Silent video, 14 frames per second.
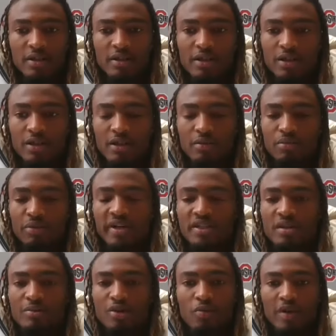to embrace the
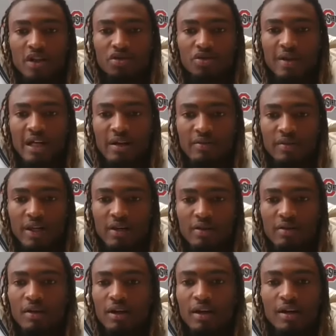moment that you have now.
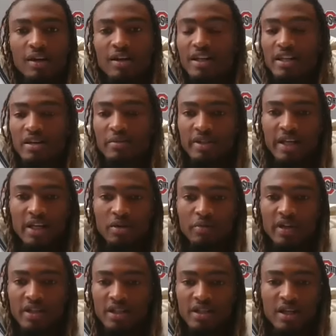Like, cause it can be taken
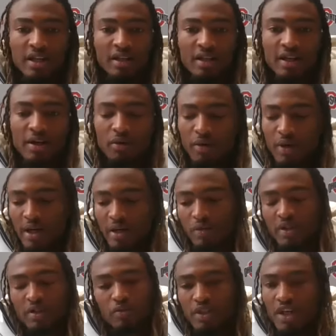away just like that. Like
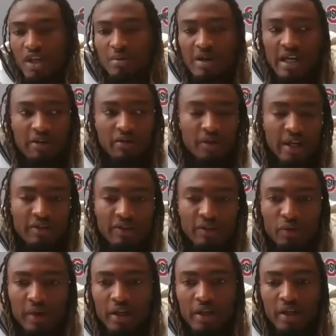we talk about every
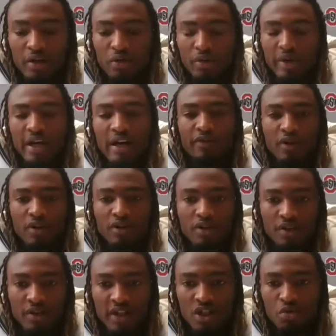week, we got to focus
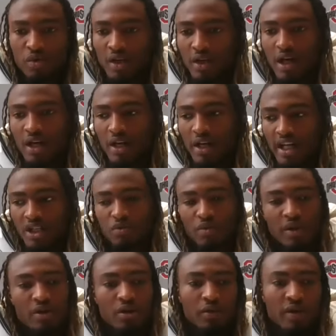on this week, not next
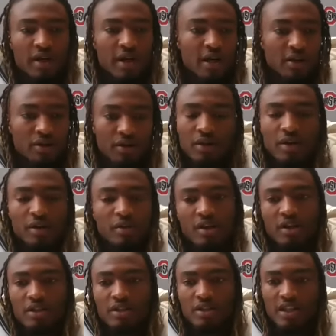week or the week after,
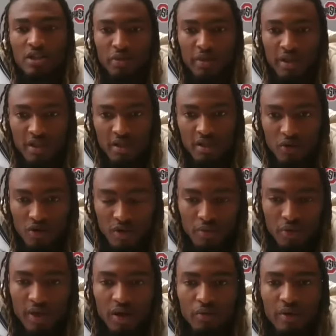because this week is the most
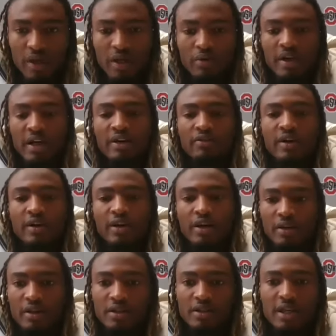important week that we have right now.
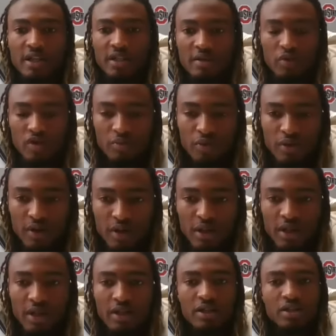This day is the most important
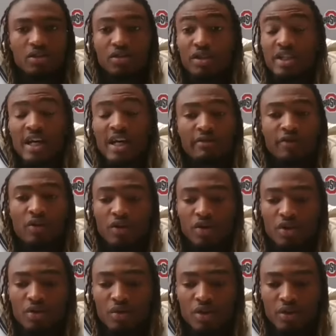day. So you just got to focus
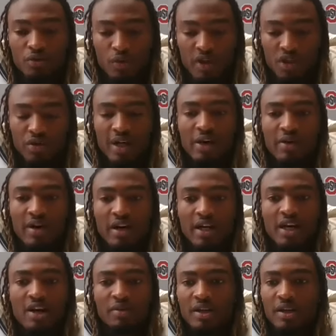on what you got right
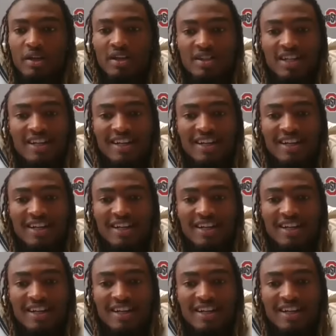now, because